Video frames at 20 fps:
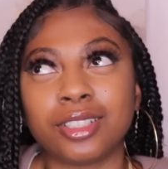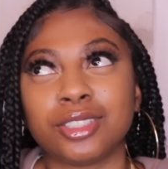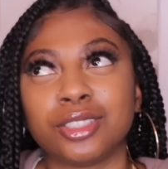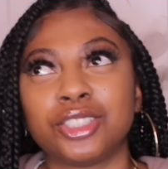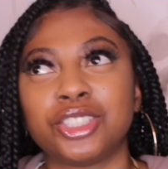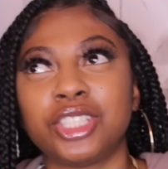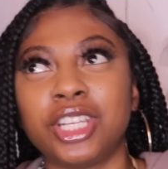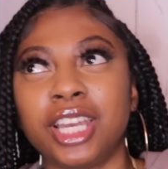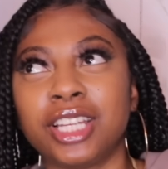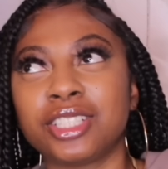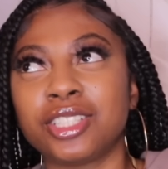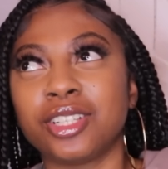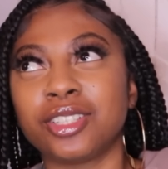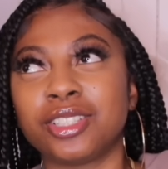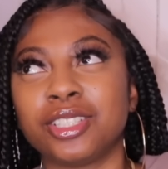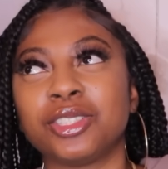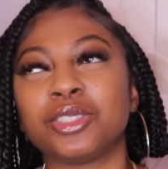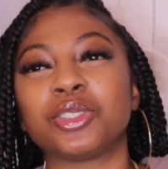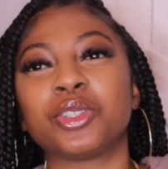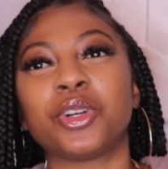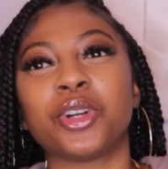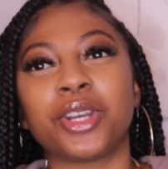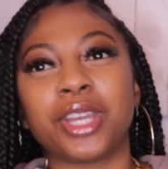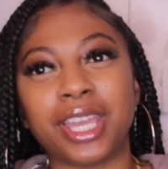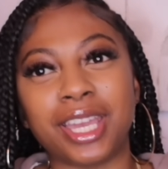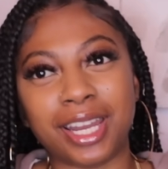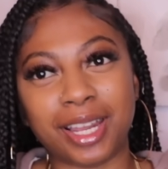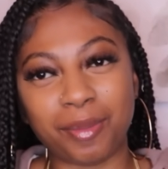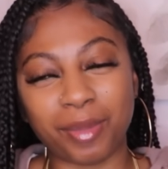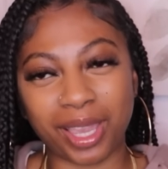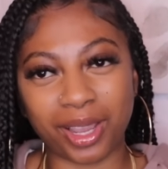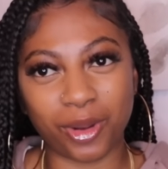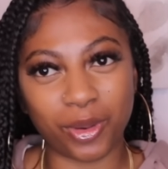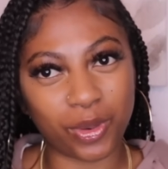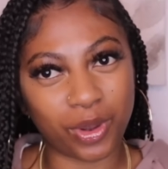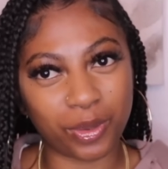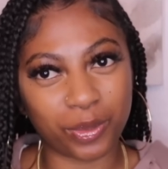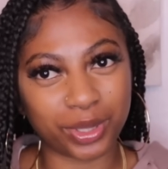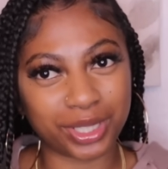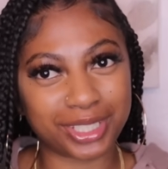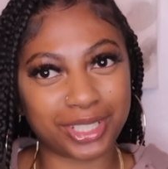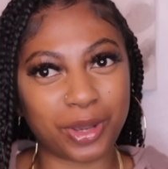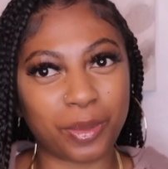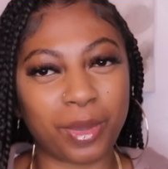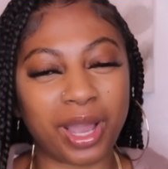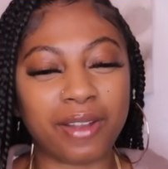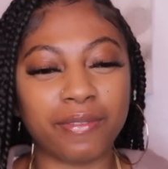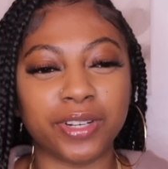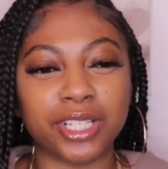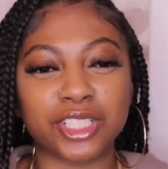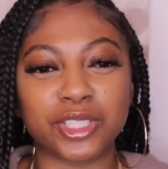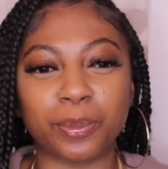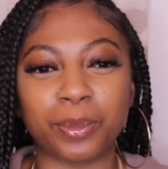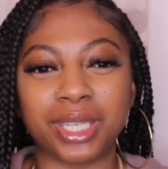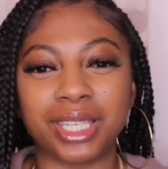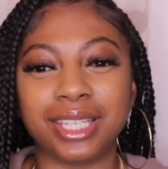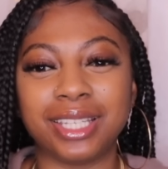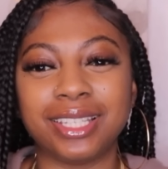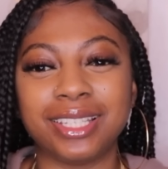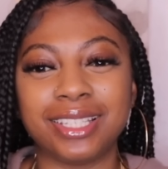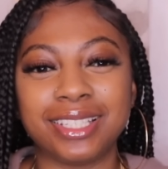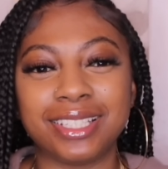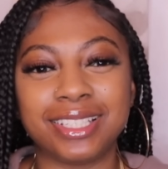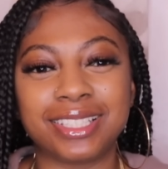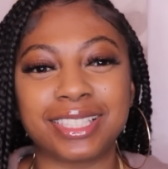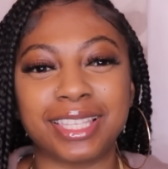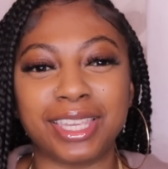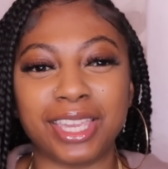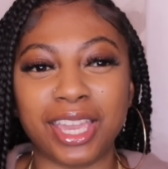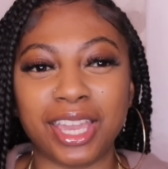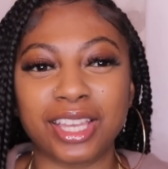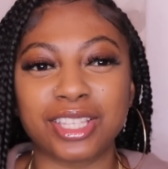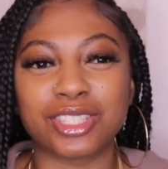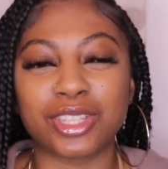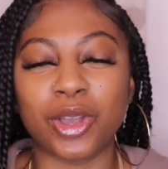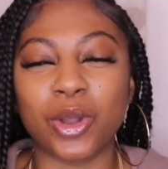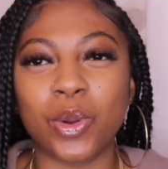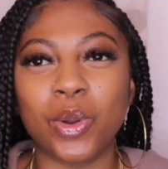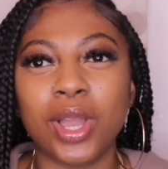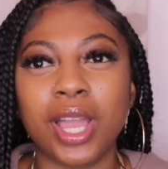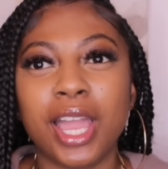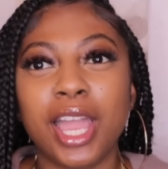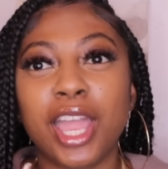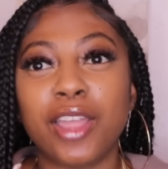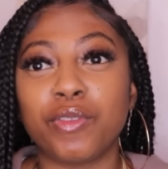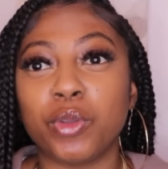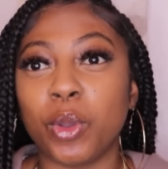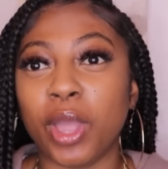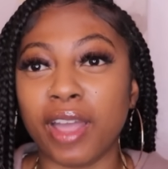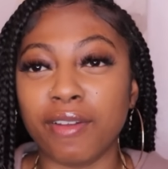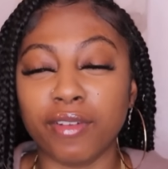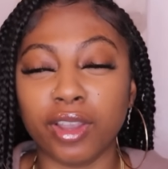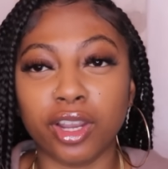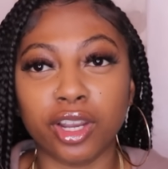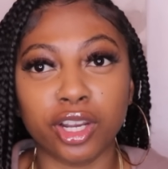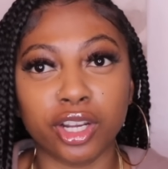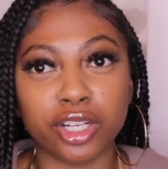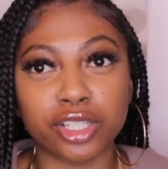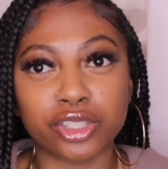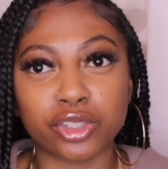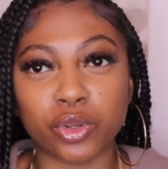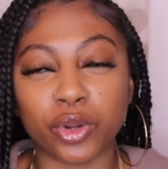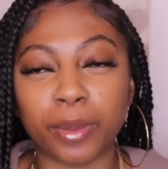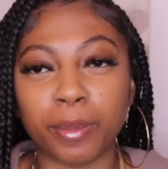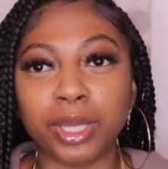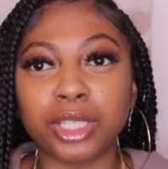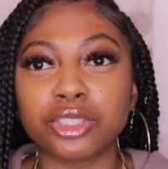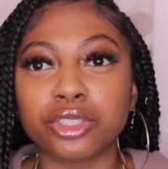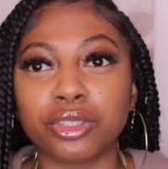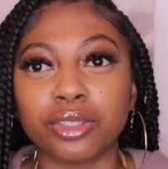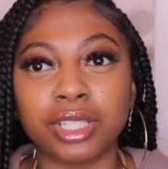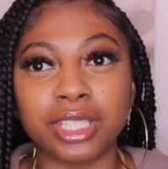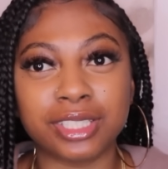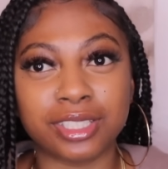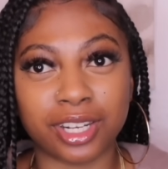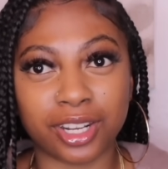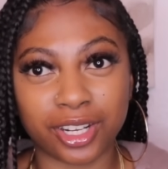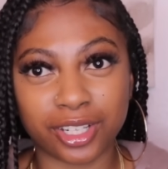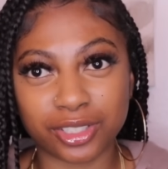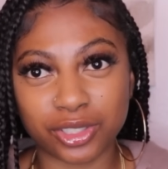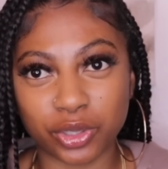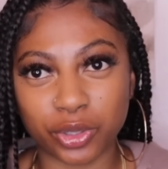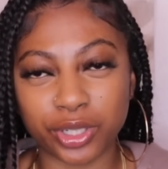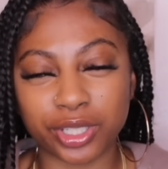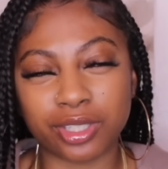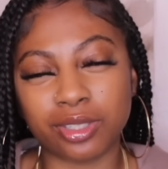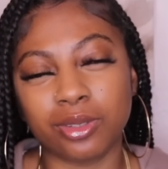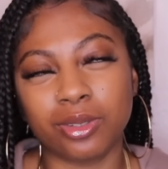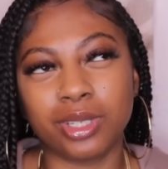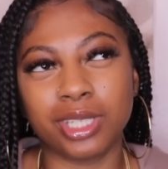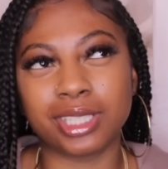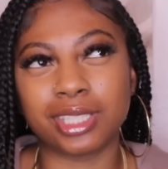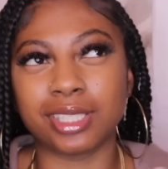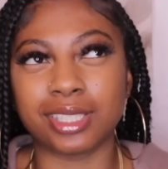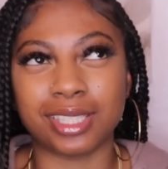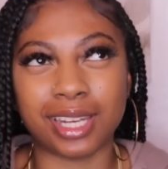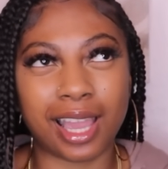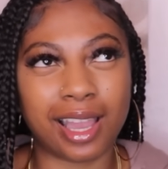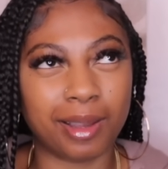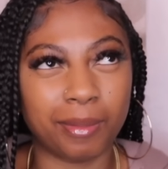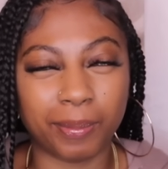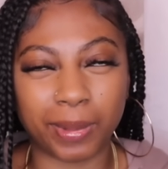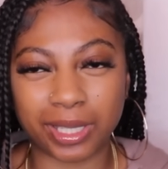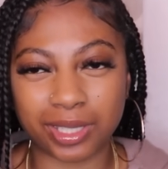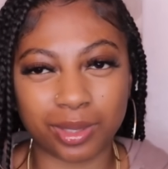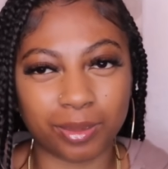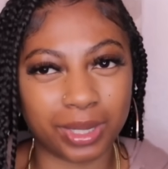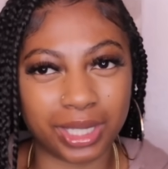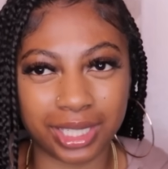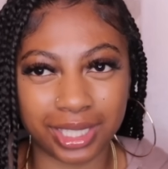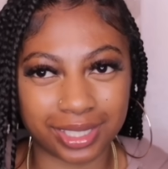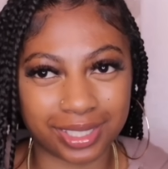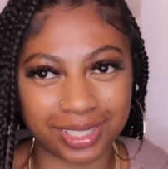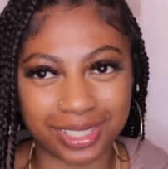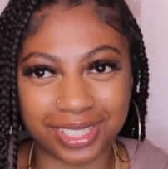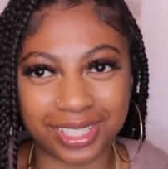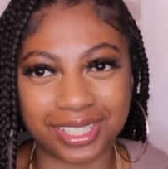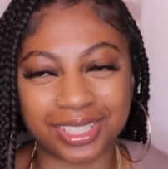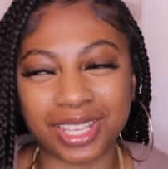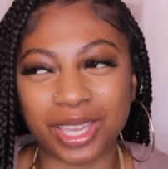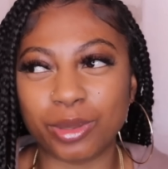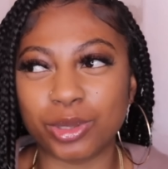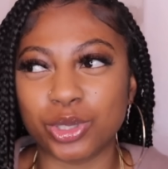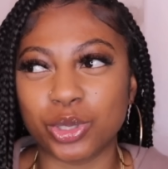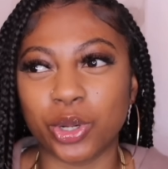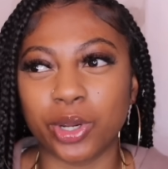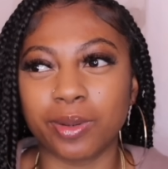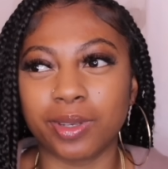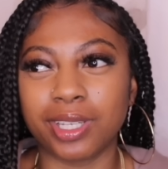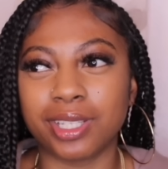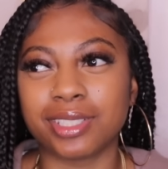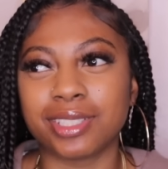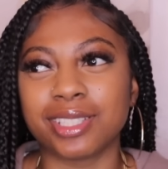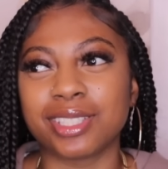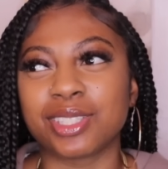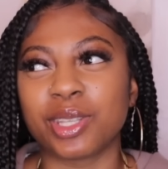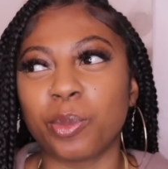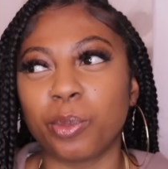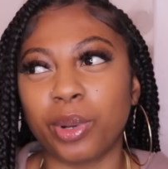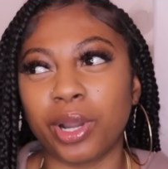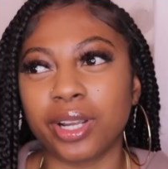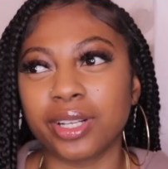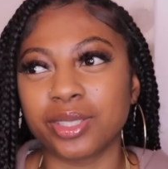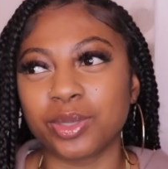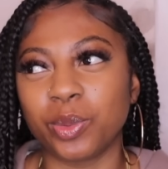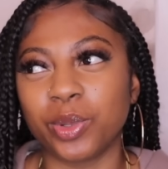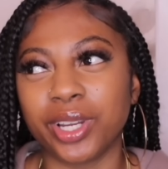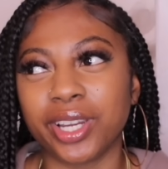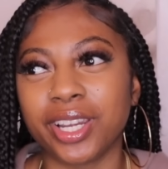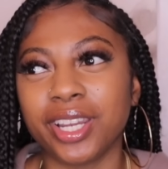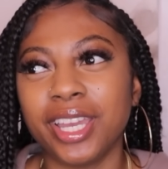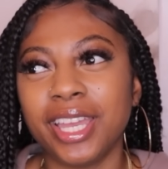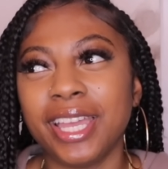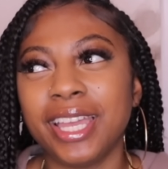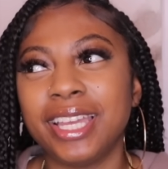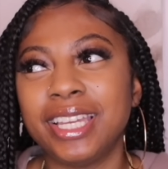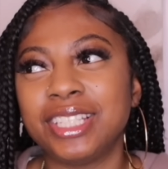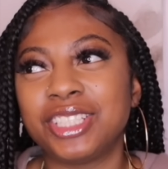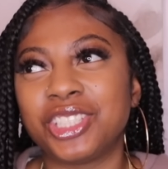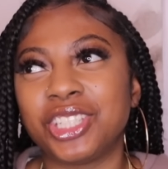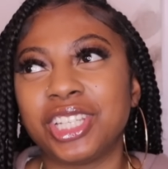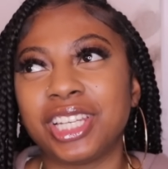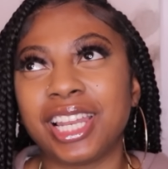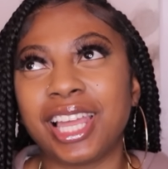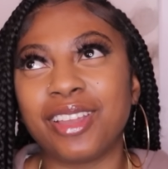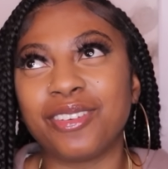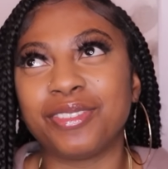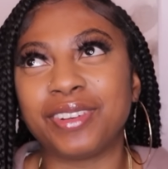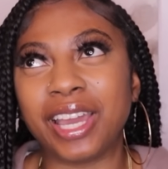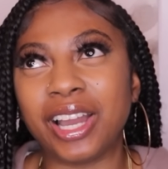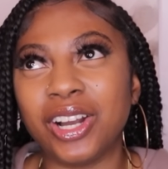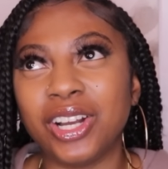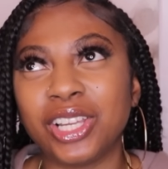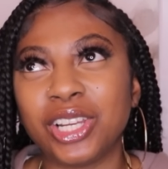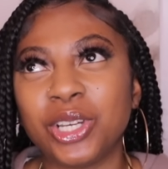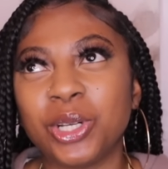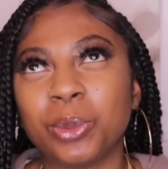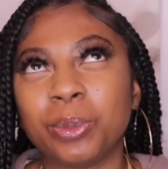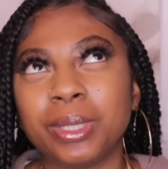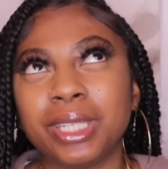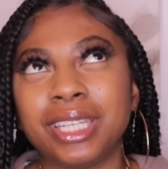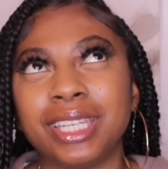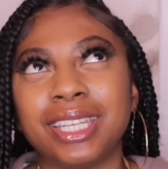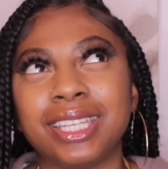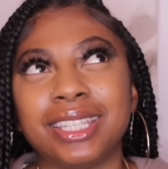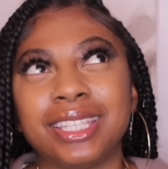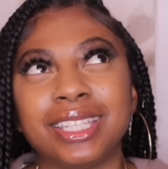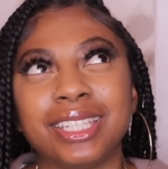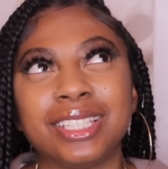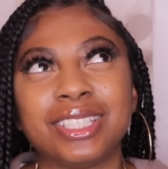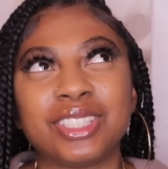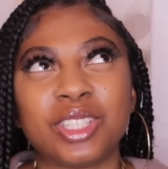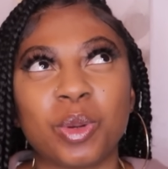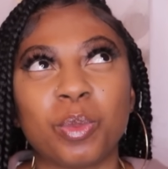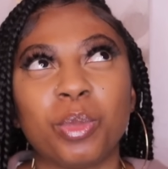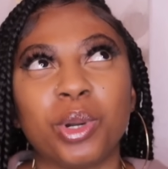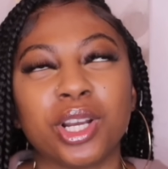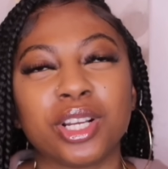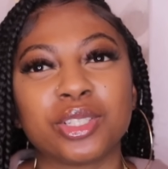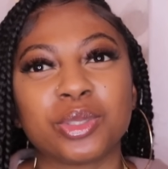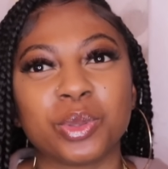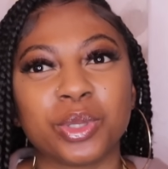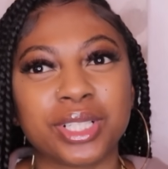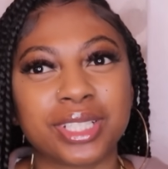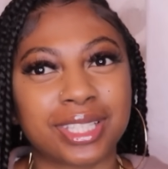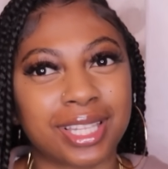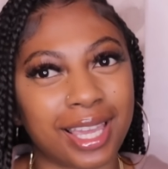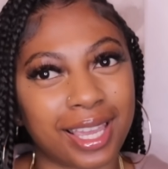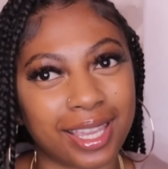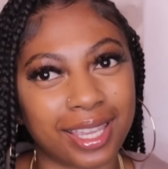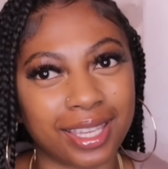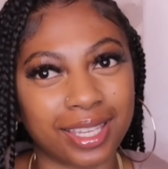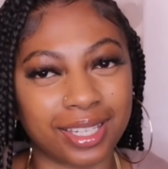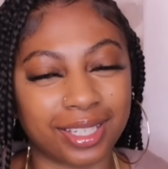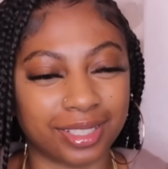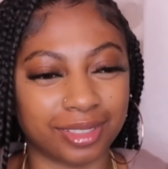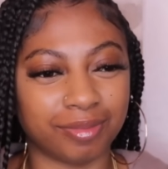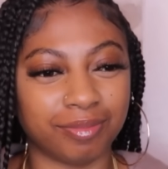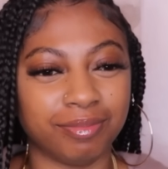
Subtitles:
So she had told this story and I'm like, oh, I want to tell my version because yeah. So if you haven't heard her story, make sure you listen to her story too, because it's not about to be listening to the same story, because there's some parts where she left out a little bit and then there's some parts where it's like